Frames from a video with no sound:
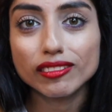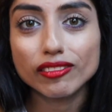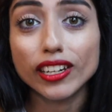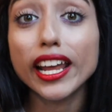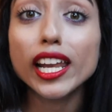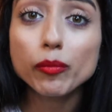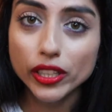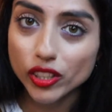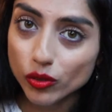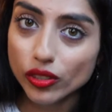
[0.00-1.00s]
they're
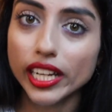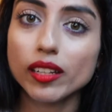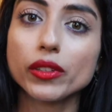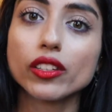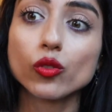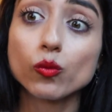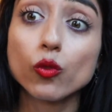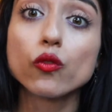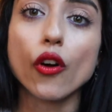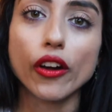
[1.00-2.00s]
helping you
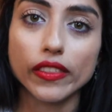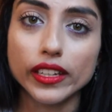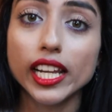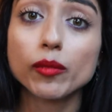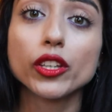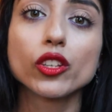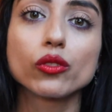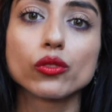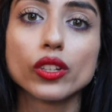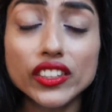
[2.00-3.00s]
move on, they're
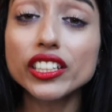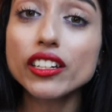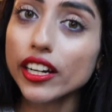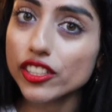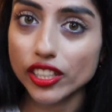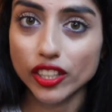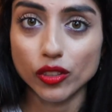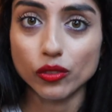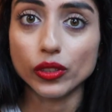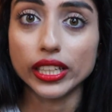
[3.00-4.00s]
encouraging
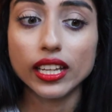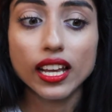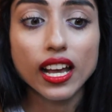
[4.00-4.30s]
you. And